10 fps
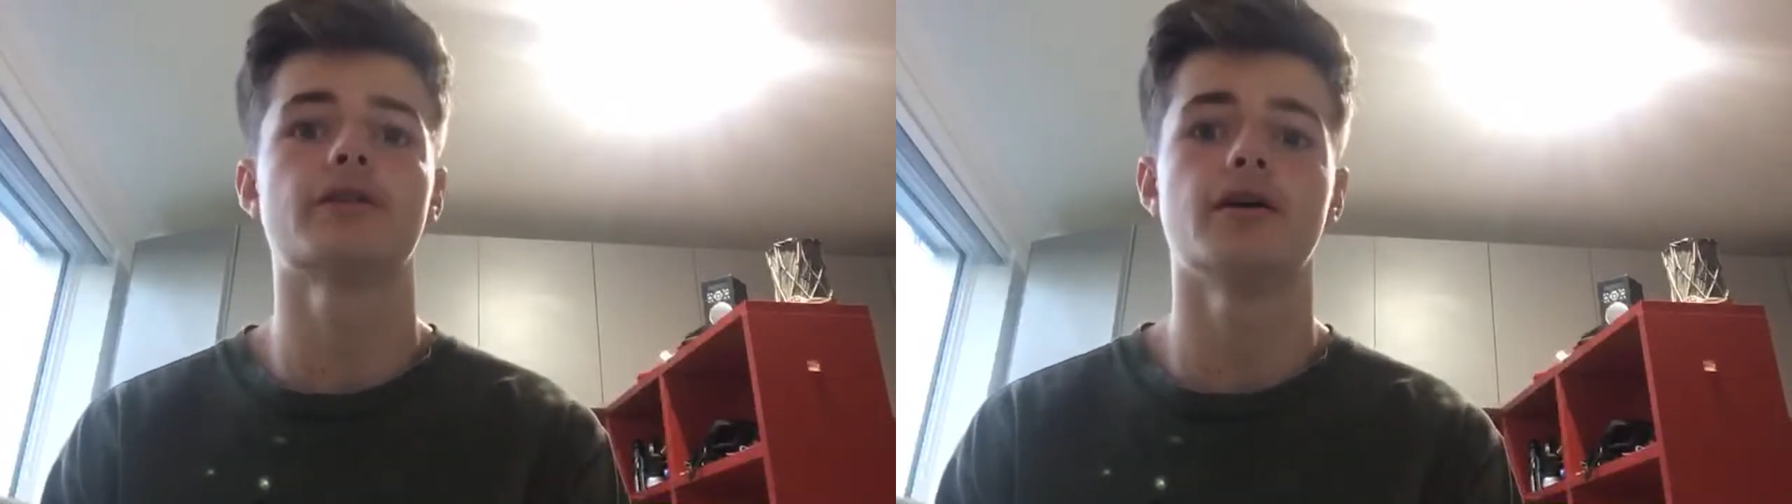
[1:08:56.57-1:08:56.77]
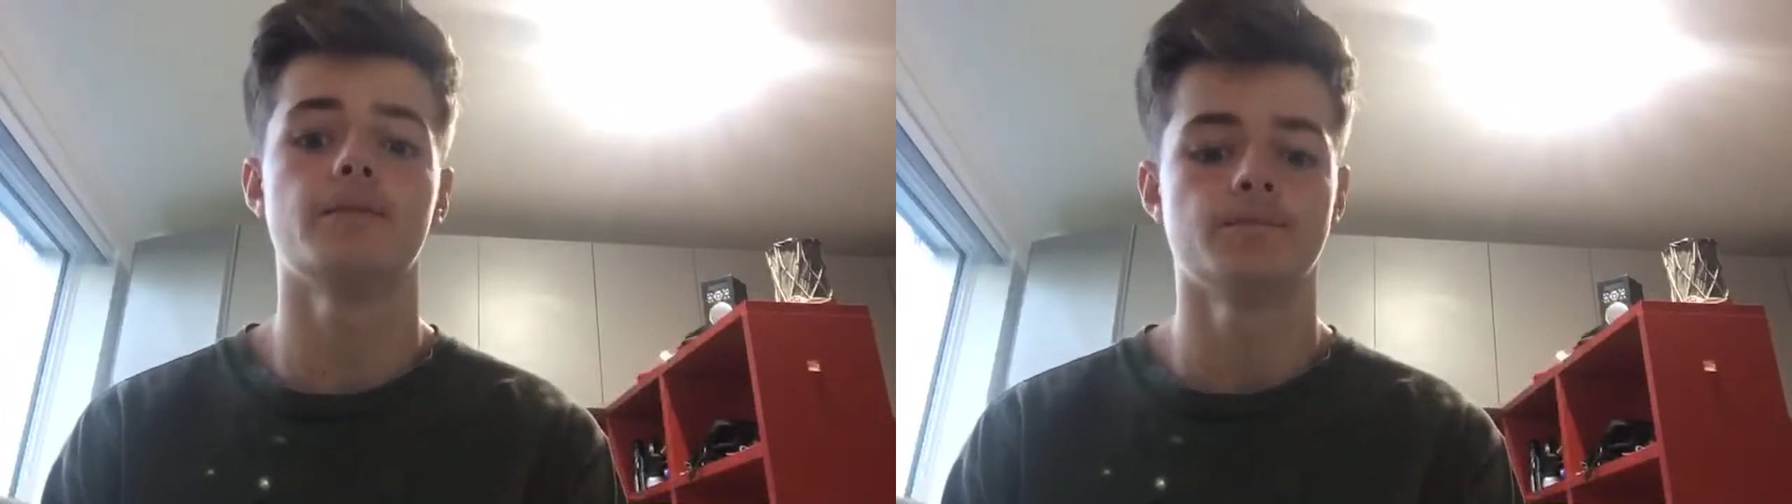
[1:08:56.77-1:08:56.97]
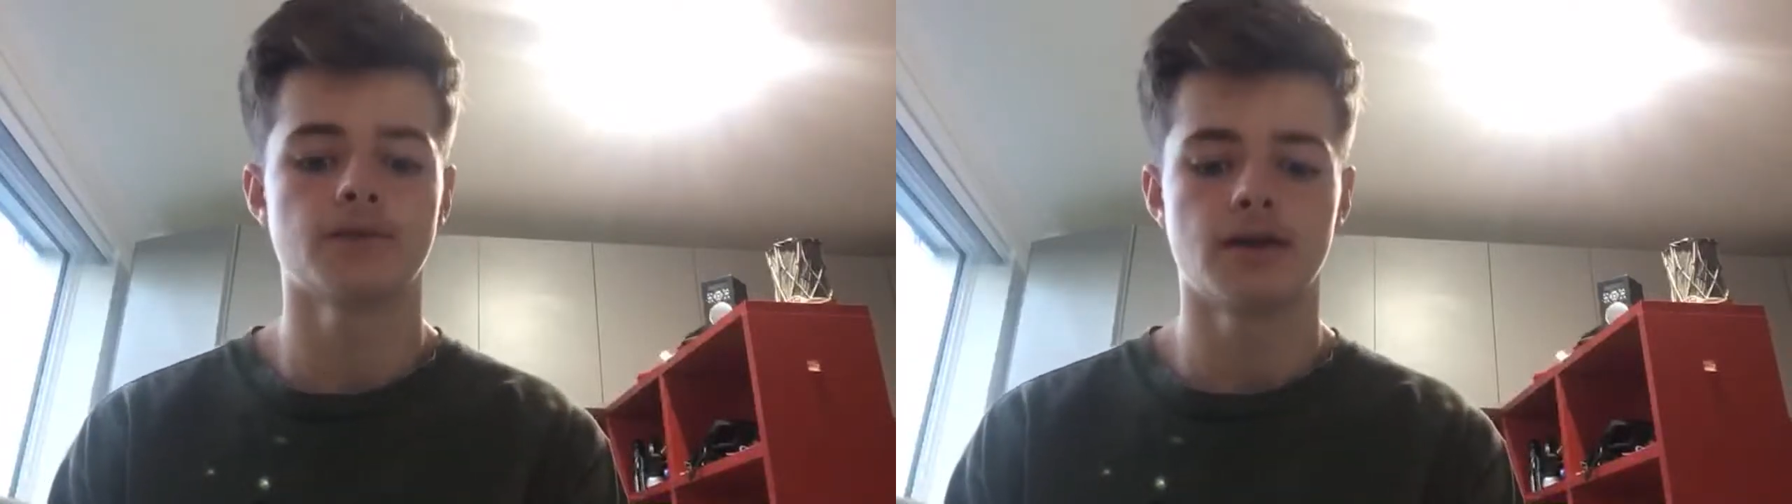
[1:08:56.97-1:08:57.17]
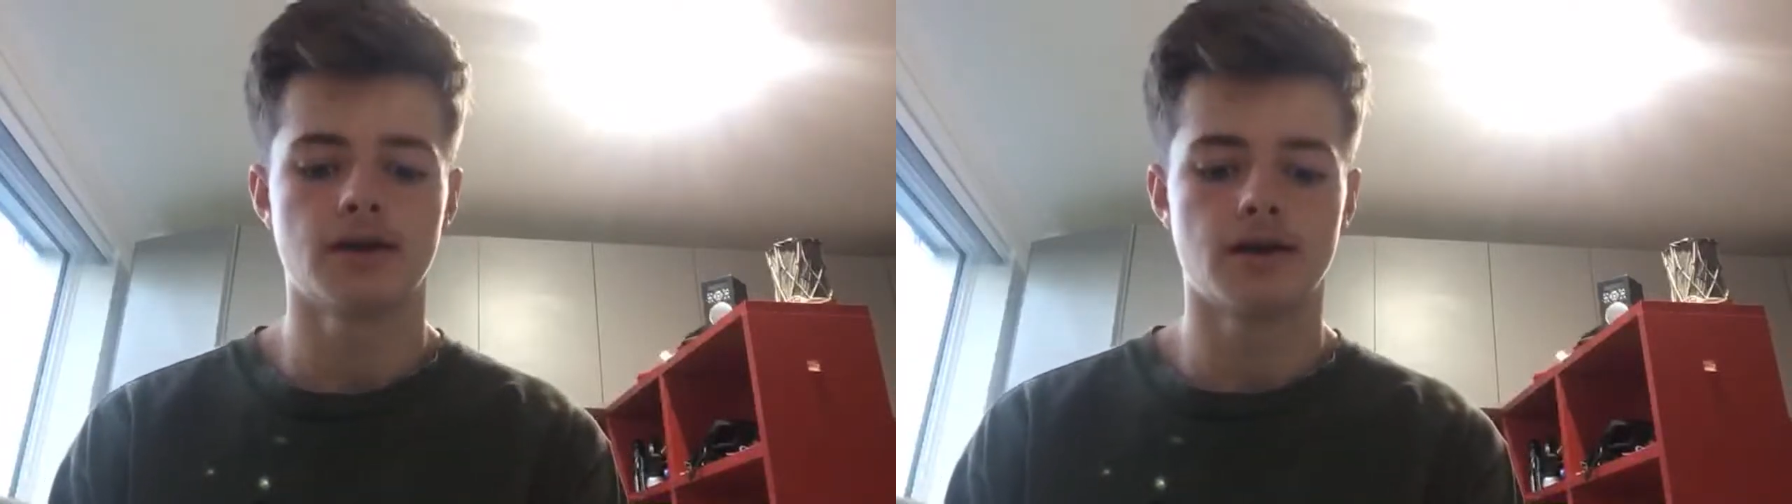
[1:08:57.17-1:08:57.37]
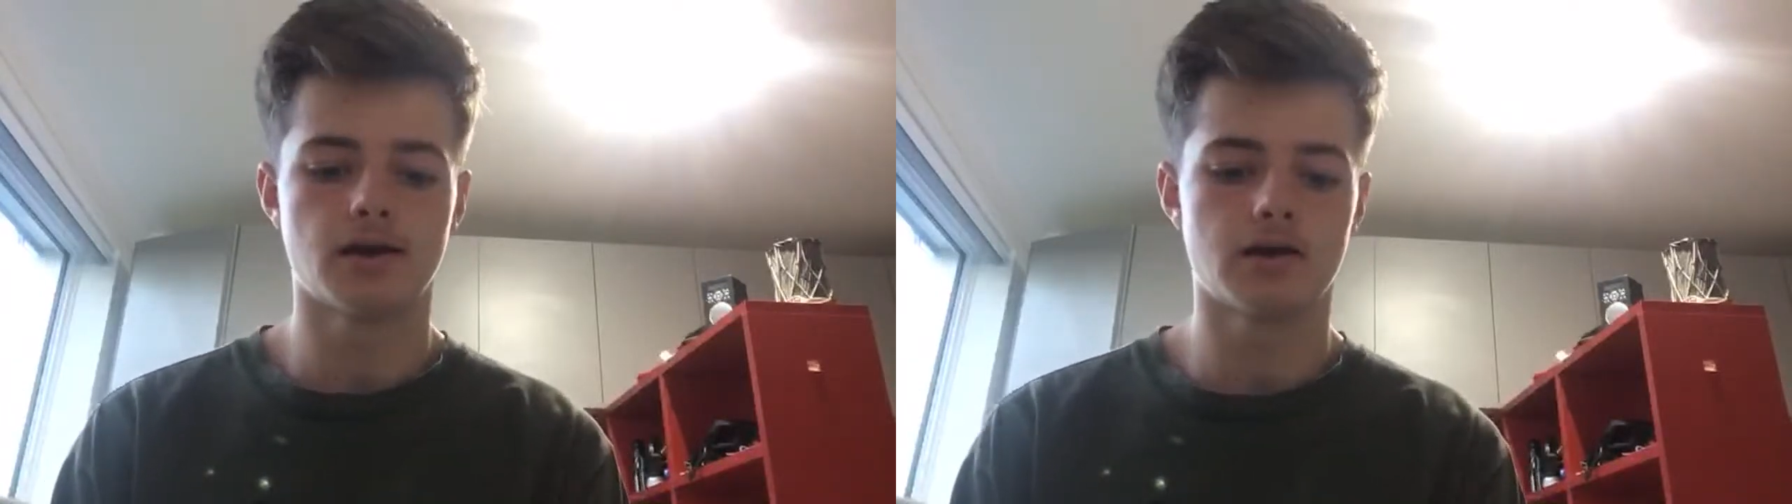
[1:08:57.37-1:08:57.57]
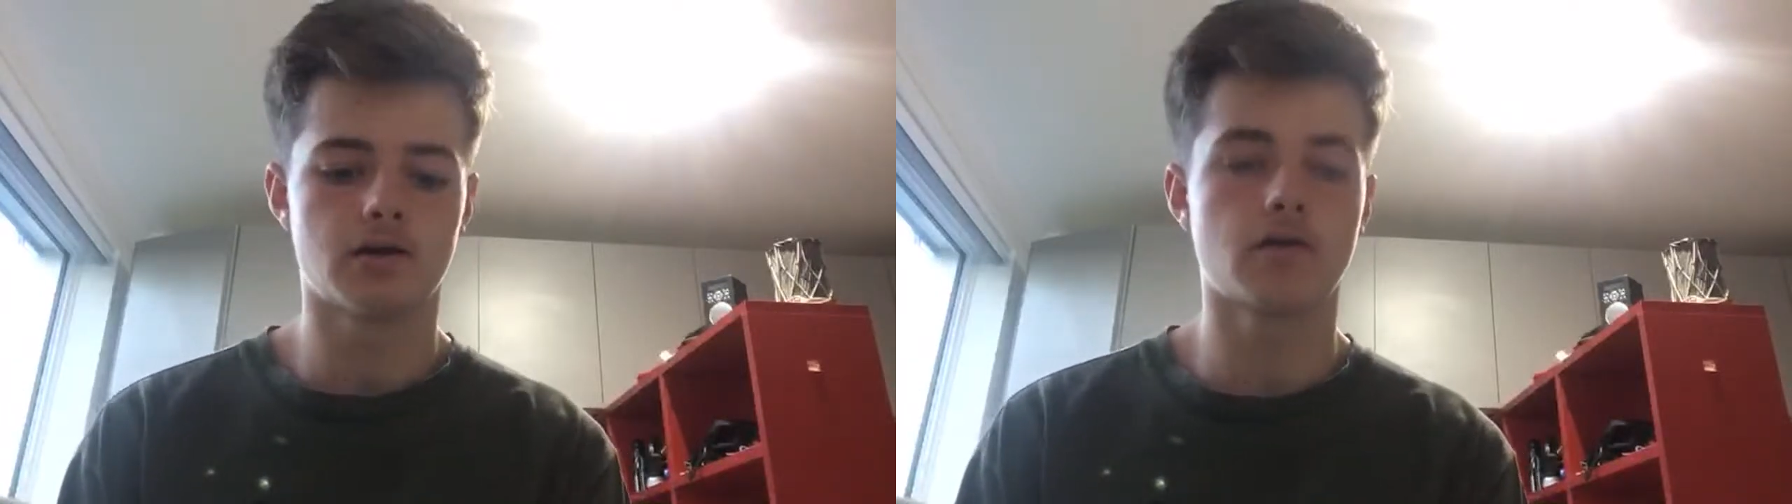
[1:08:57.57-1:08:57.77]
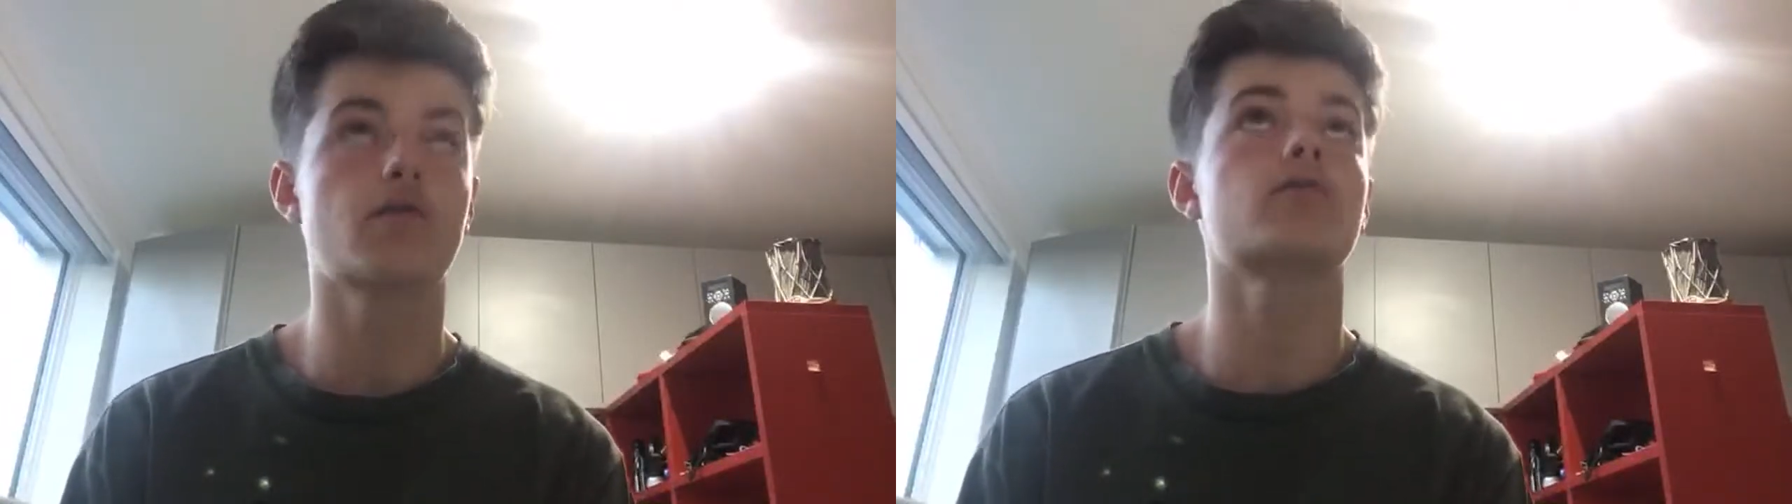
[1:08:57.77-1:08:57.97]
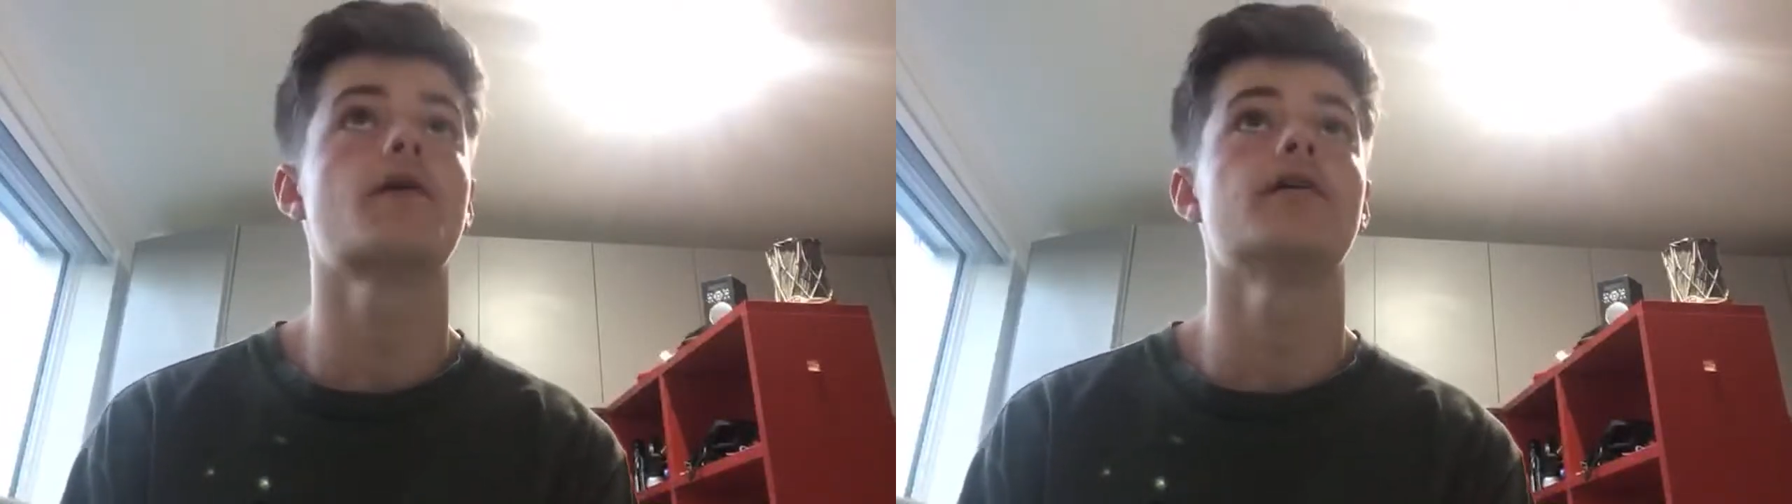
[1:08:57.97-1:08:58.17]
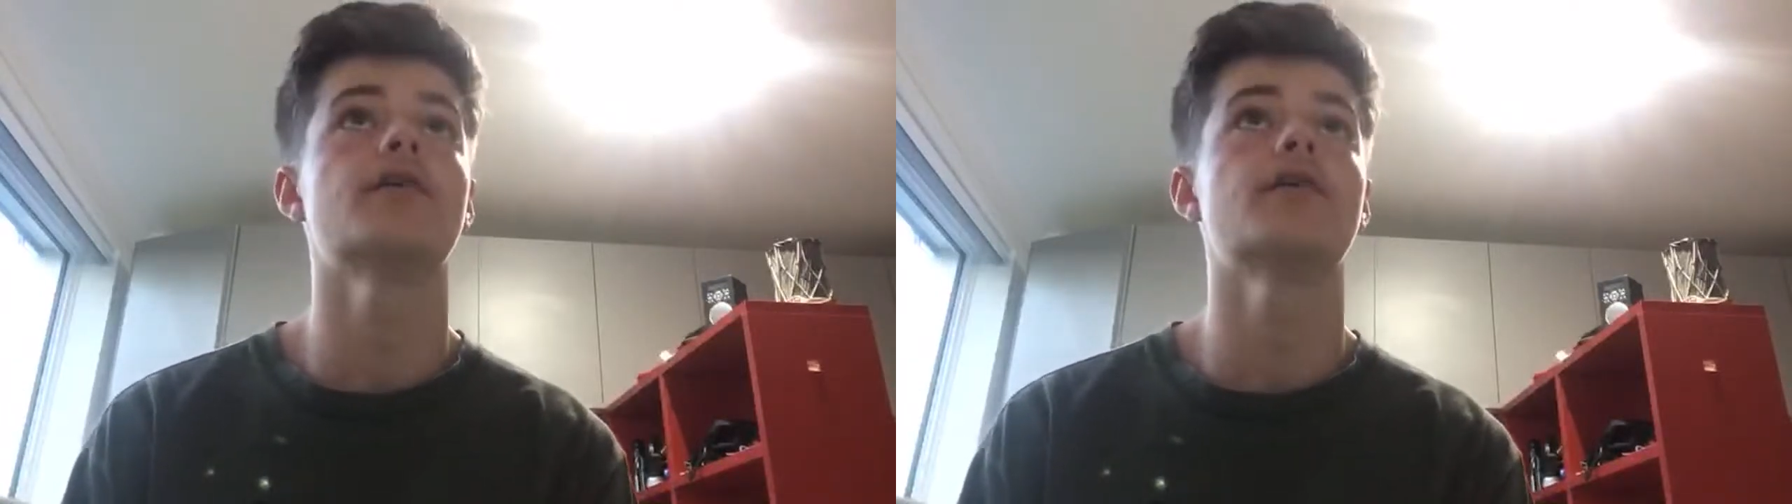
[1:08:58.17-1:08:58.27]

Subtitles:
a long throw.